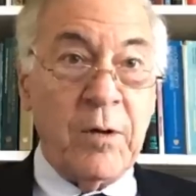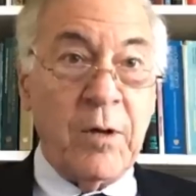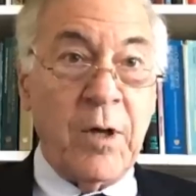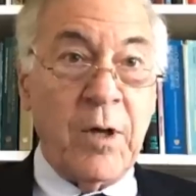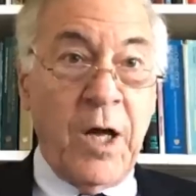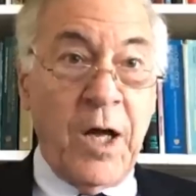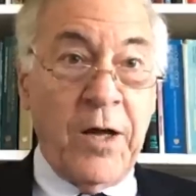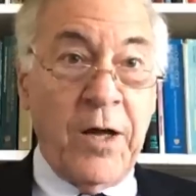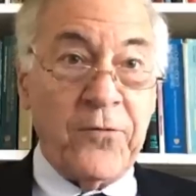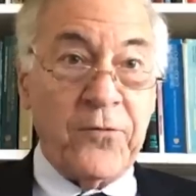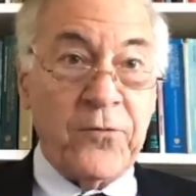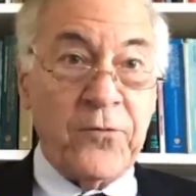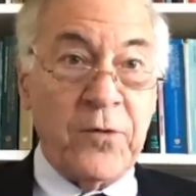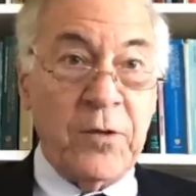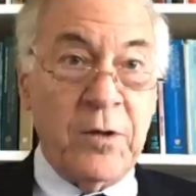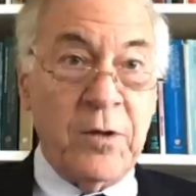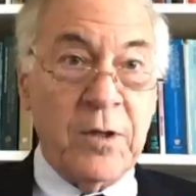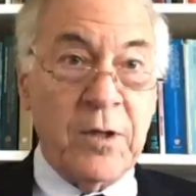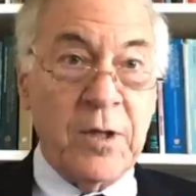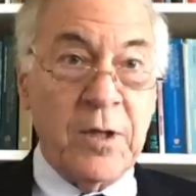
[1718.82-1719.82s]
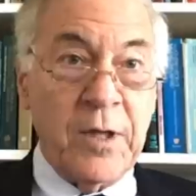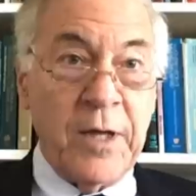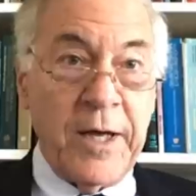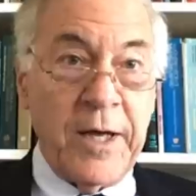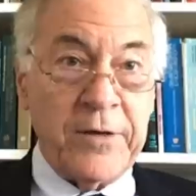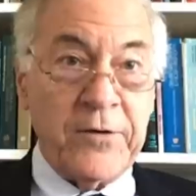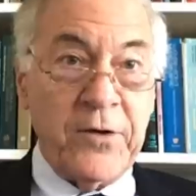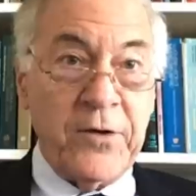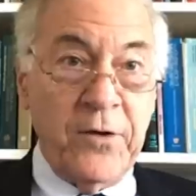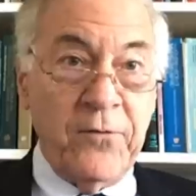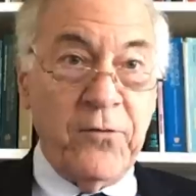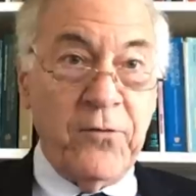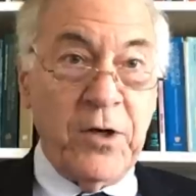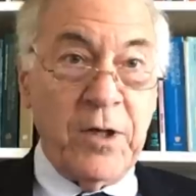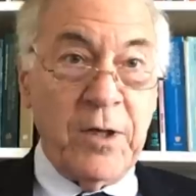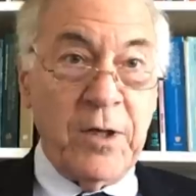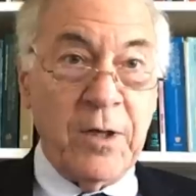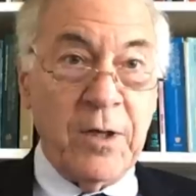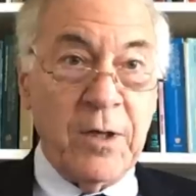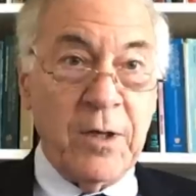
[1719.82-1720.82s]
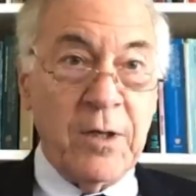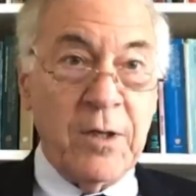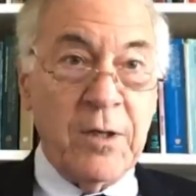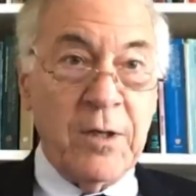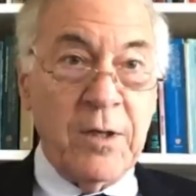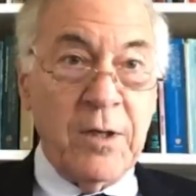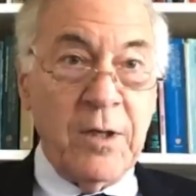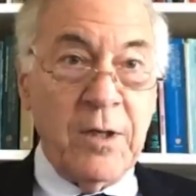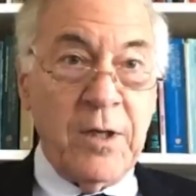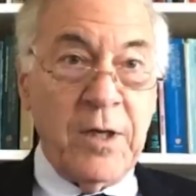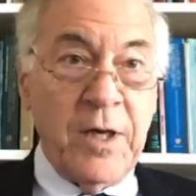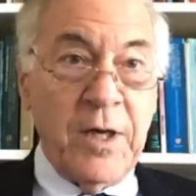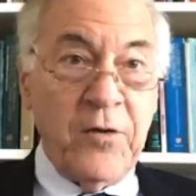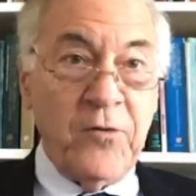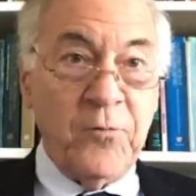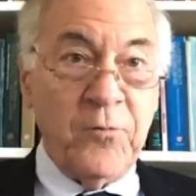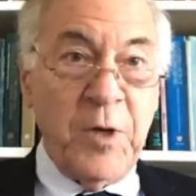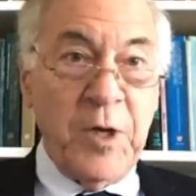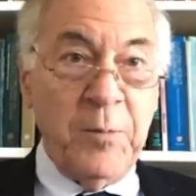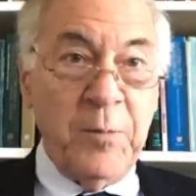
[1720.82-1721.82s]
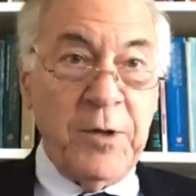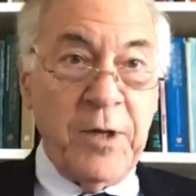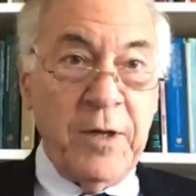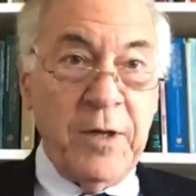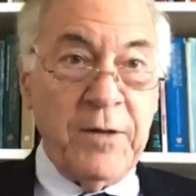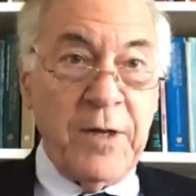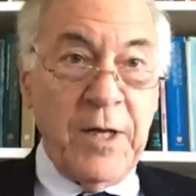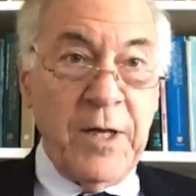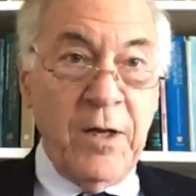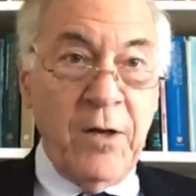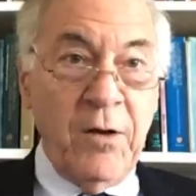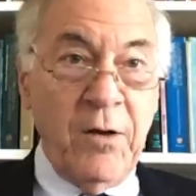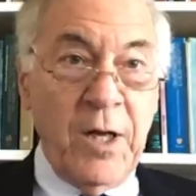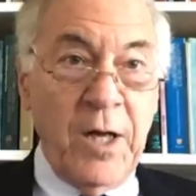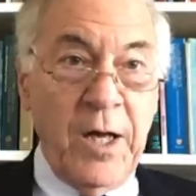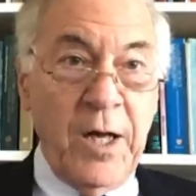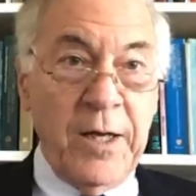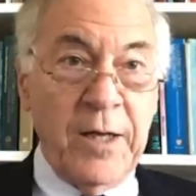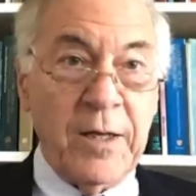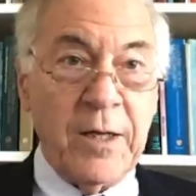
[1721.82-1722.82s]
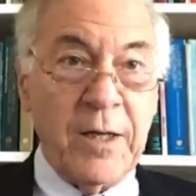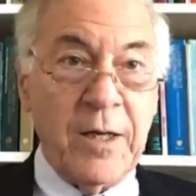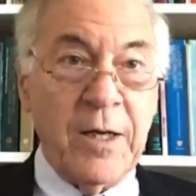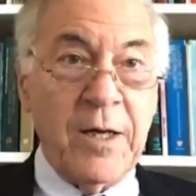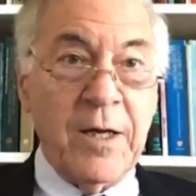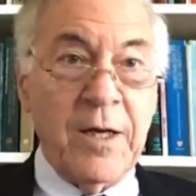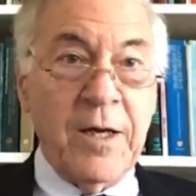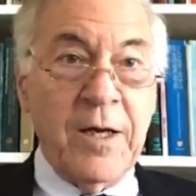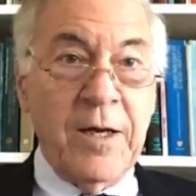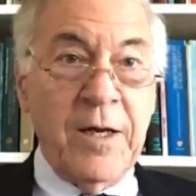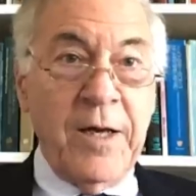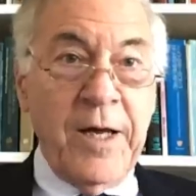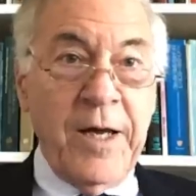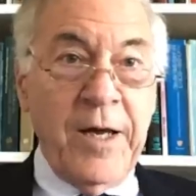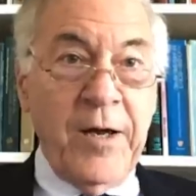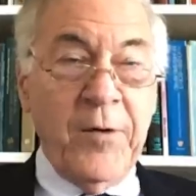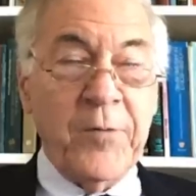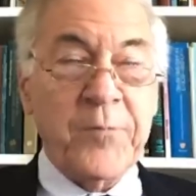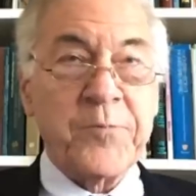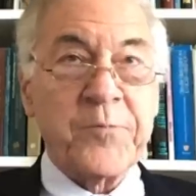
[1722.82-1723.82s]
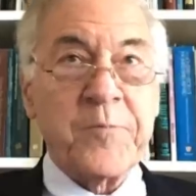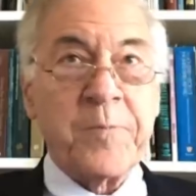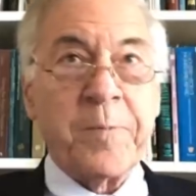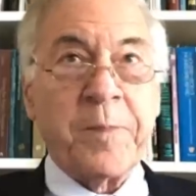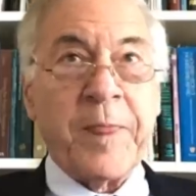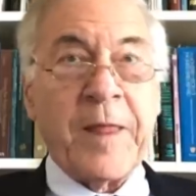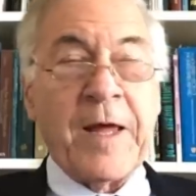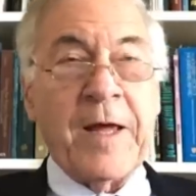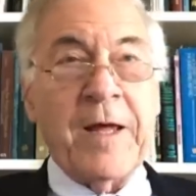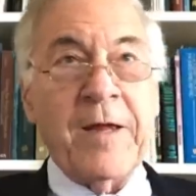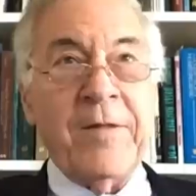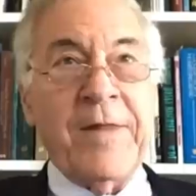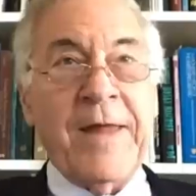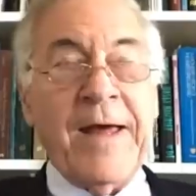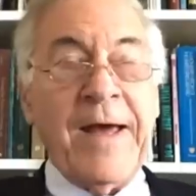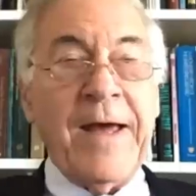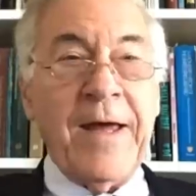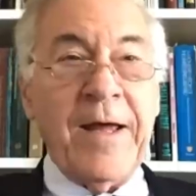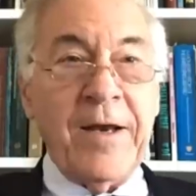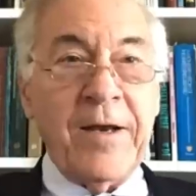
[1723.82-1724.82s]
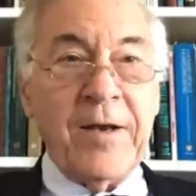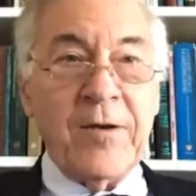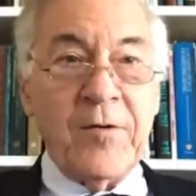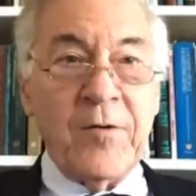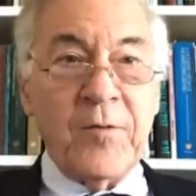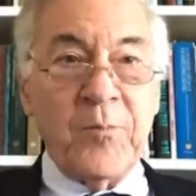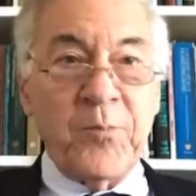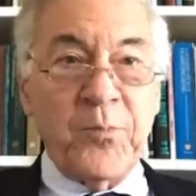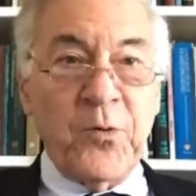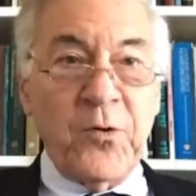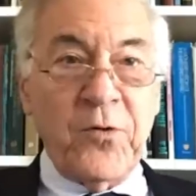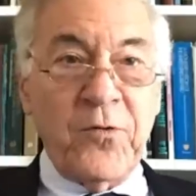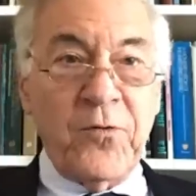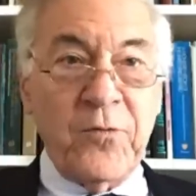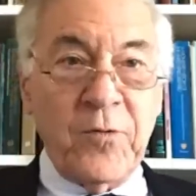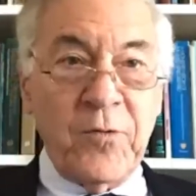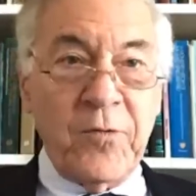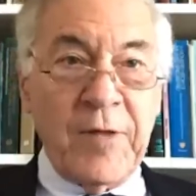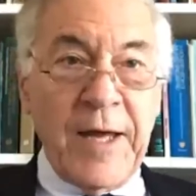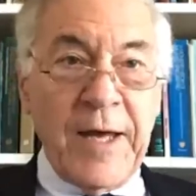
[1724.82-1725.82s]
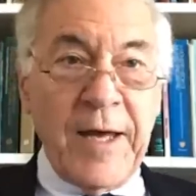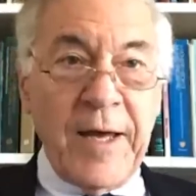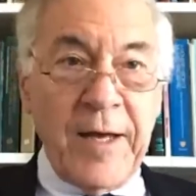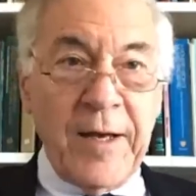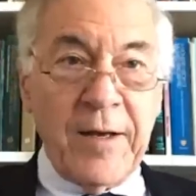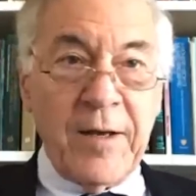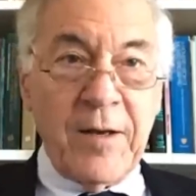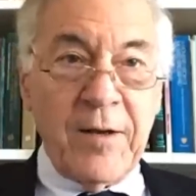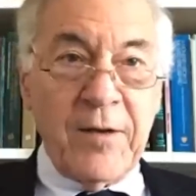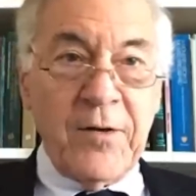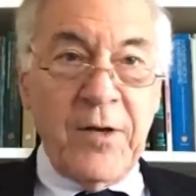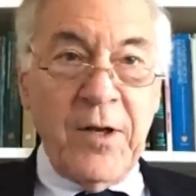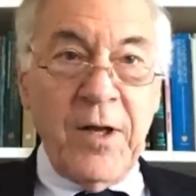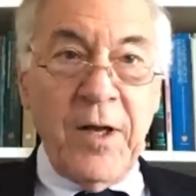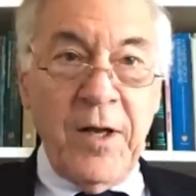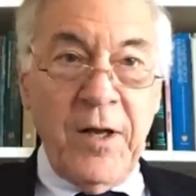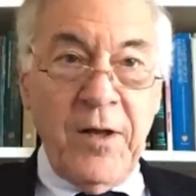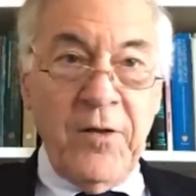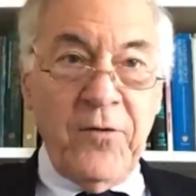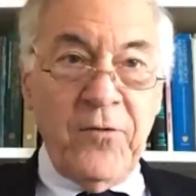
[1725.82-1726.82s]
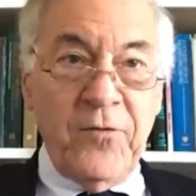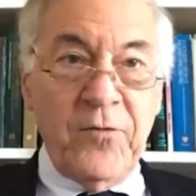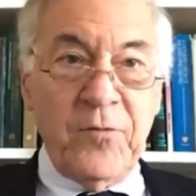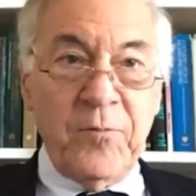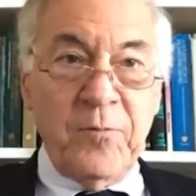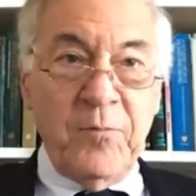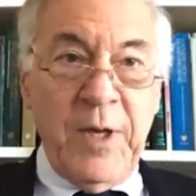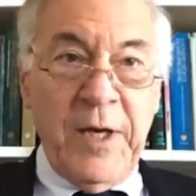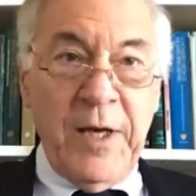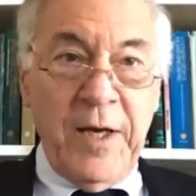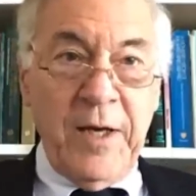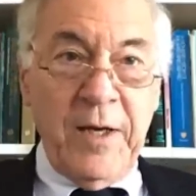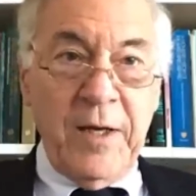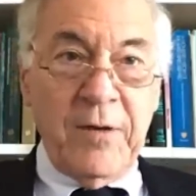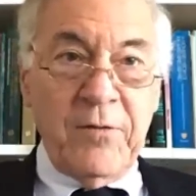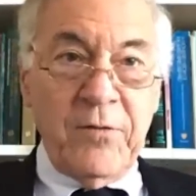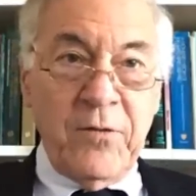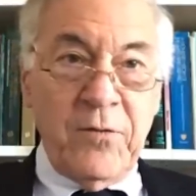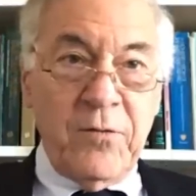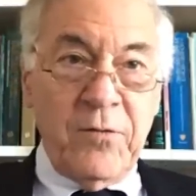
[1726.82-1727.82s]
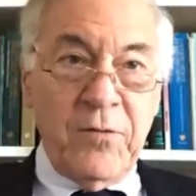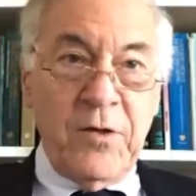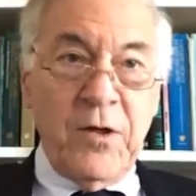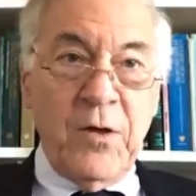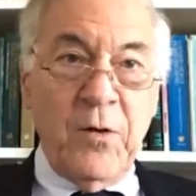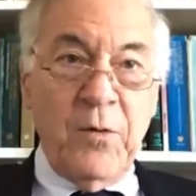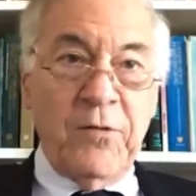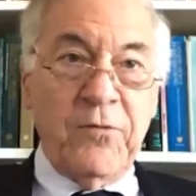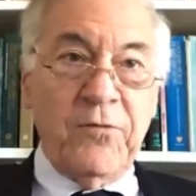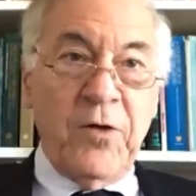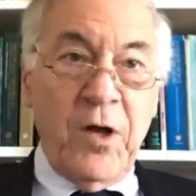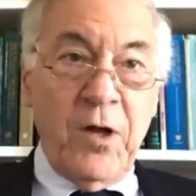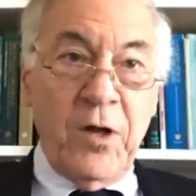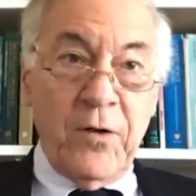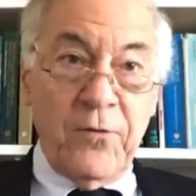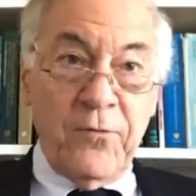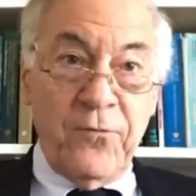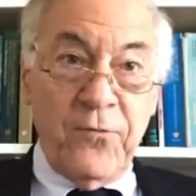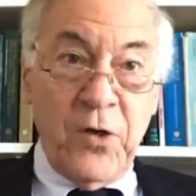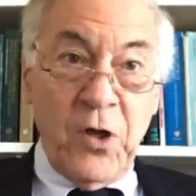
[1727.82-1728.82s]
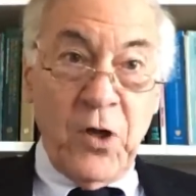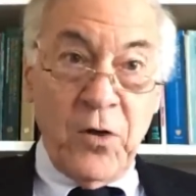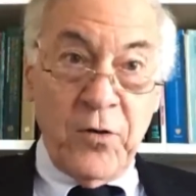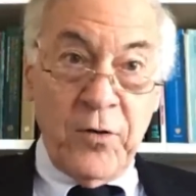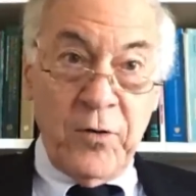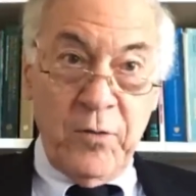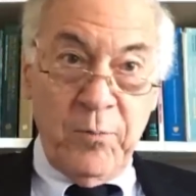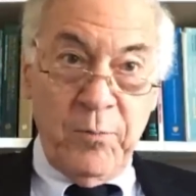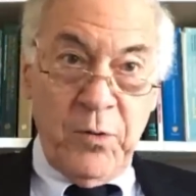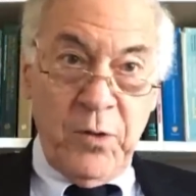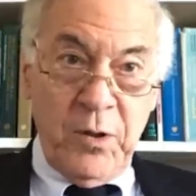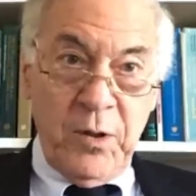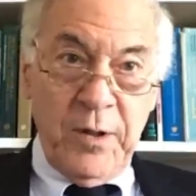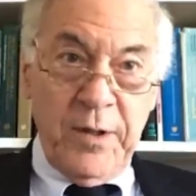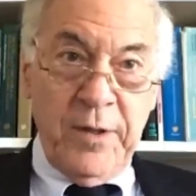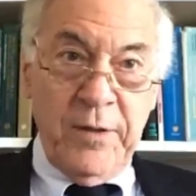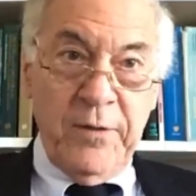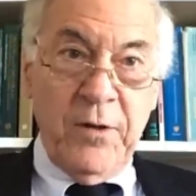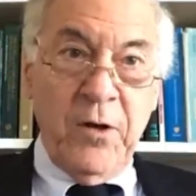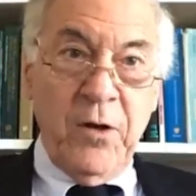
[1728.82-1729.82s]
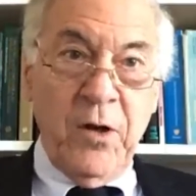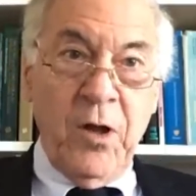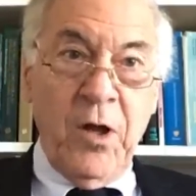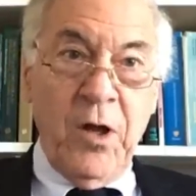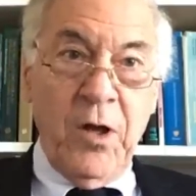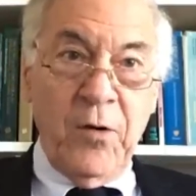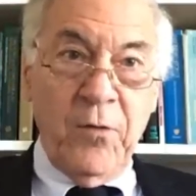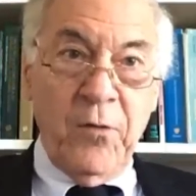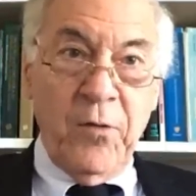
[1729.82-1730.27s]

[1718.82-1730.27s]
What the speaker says: hostile activity against people that they don't like. Now, that does make the U.S. dollar vulnerable in the long